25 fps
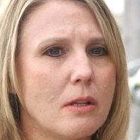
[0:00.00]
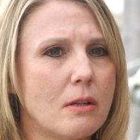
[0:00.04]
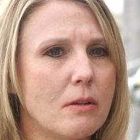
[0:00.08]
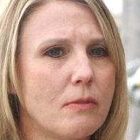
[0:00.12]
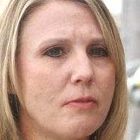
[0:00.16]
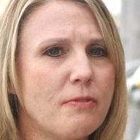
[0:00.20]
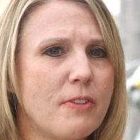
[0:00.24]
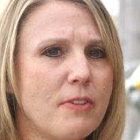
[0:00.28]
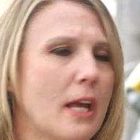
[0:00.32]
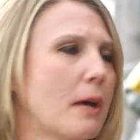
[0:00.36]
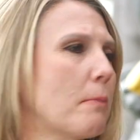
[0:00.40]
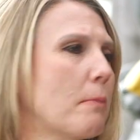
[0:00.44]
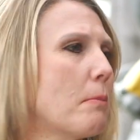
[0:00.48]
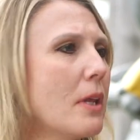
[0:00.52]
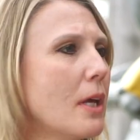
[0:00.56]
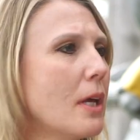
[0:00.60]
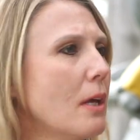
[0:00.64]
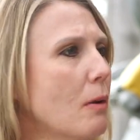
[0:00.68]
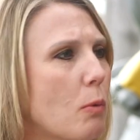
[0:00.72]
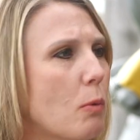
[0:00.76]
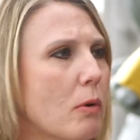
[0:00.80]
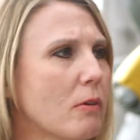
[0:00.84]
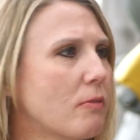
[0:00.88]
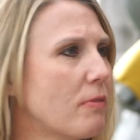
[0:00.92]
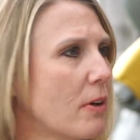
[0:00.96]

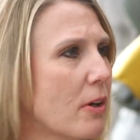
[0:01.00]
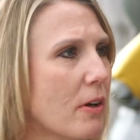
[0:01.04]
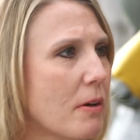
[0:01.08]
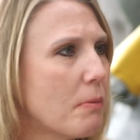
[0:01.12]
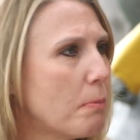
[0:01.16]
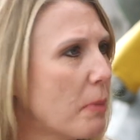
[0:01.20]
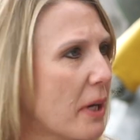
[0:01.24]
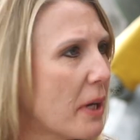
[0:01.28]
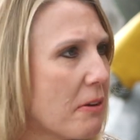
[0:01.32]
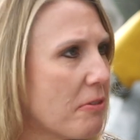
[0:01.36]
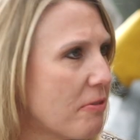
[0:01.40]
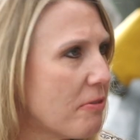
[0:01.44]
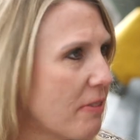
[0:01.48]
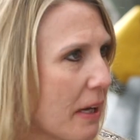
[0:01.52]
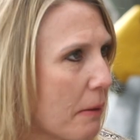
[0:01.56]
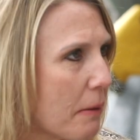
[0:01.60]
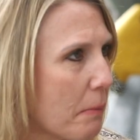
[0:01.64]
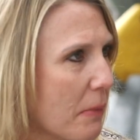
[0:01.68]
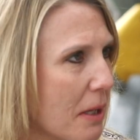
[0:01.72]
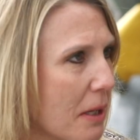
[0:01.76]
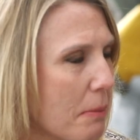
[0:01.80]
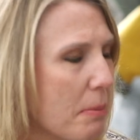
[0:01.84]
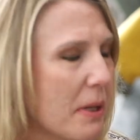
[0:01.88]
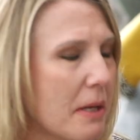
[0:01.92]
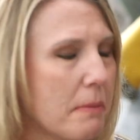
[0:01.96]
family we're very big
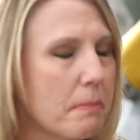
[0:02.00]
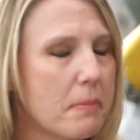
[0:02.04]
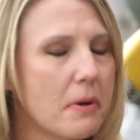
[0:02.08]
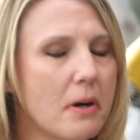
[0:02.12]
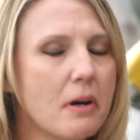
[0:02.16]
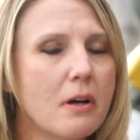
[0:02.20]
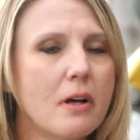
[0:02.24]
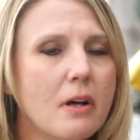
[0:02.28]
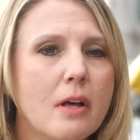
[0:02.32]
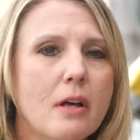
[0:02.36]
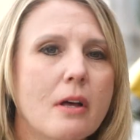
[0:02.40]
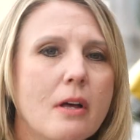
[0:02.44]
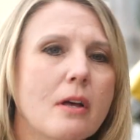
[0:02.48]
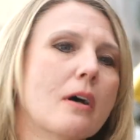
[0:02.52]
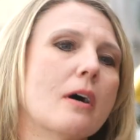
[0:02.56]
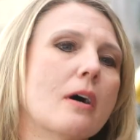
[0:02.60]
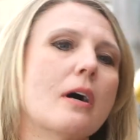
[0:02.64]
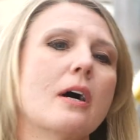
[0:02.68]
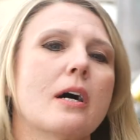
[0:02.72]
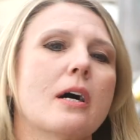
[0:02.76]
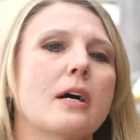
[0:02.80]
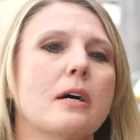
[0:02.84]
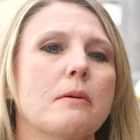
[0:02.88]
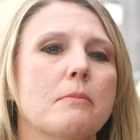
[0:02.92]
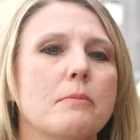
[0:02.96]
family people
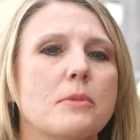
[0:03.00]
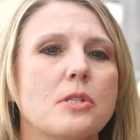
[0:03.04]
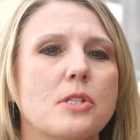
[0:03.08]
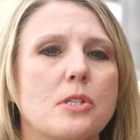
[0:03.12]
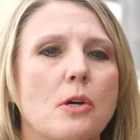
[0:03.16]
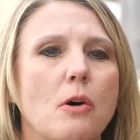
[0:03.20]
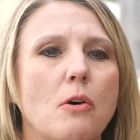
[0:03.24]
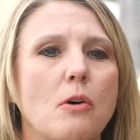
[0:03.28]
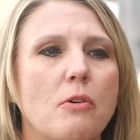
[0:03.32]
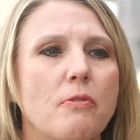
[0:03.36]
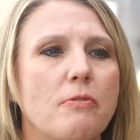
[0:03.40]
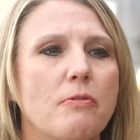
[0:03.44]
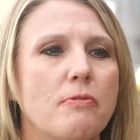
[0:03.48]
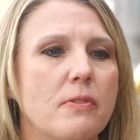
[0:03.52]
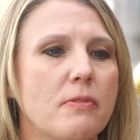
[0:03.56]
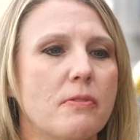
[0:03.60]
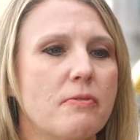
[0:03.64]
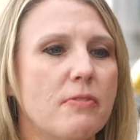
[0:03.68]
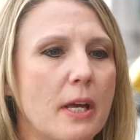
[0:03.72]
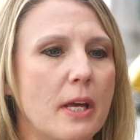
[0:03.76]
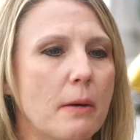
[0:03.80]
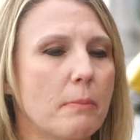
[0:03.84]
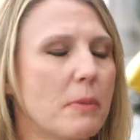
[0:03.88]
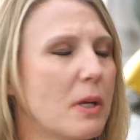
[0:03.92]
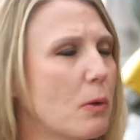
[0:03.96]
um, so
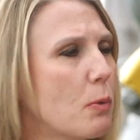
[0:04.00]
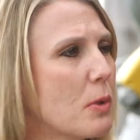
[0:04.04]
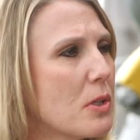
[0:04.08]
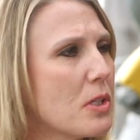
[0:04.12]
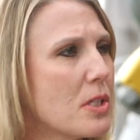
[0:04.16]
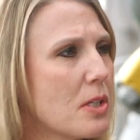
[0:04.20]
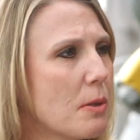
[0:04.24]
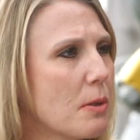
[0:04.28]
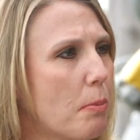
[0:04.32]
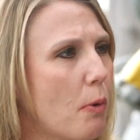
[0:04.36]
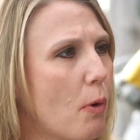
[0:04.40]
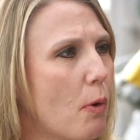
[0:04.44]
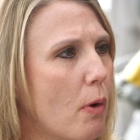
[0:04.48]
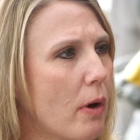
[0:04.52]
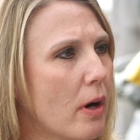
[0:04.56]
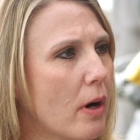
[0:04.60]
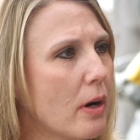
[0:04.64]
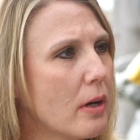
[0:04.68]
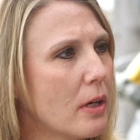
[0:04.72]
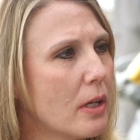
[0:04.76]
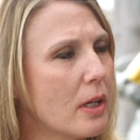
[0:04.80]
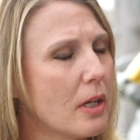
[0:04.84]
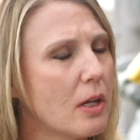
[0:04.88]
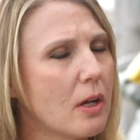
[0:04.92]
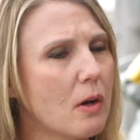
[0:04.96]
family was
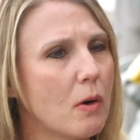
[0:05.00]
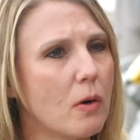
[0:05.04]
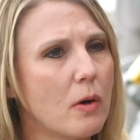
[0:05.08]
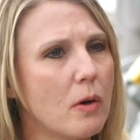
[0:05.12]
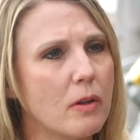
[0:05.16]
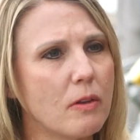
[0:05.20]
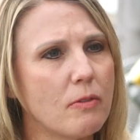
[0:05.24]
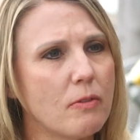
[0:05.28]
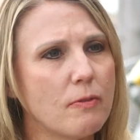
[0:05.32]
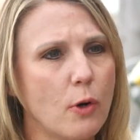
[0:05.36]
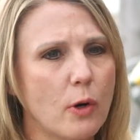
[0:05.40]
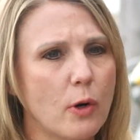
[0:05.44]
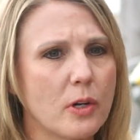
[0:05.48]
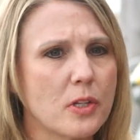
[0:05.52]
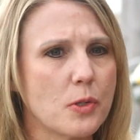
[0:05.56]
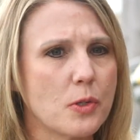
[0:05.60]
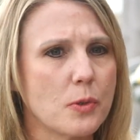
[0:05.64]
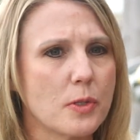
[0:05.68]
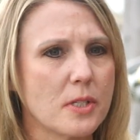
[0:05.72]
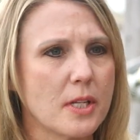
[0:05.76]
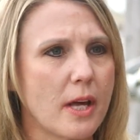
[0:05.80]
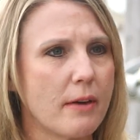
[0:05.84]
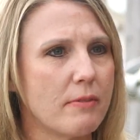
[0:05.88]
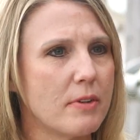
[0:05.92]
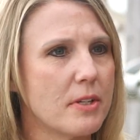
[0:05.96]
support you know the focus
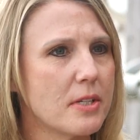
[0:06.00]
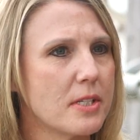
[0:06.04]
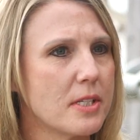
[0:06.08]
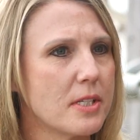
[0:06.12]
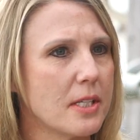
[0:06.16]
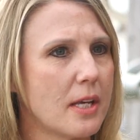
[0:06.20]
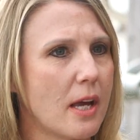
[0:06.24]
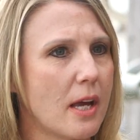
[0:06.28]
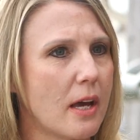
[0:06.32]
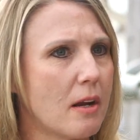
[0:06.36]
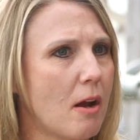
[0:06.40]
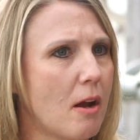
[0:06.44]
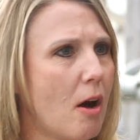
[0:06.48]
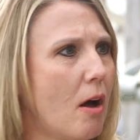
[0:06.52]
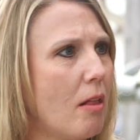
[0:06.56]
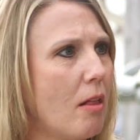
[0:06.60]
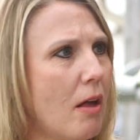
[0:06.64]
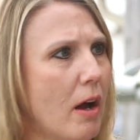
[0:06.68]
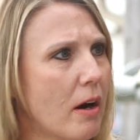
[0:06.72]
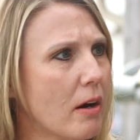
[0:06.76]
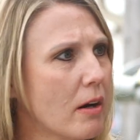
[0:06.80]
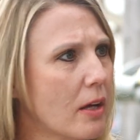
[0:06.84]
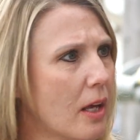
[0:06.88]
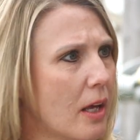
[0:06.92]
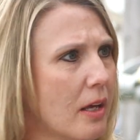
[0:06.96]
was obviously on all
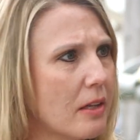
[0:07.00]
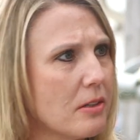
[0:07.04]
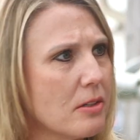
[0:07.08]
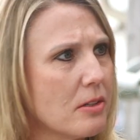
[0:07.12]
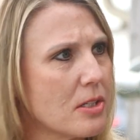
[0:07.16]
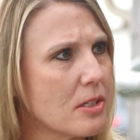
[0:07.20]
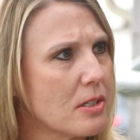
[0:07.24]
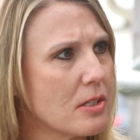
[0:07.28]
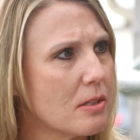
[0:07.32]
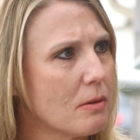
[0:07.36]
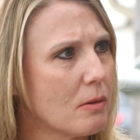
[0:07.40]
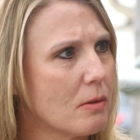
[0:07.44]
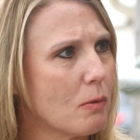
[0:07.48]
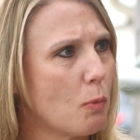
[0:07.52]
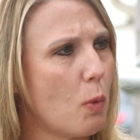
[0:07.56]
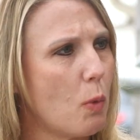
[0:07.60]
our kids mm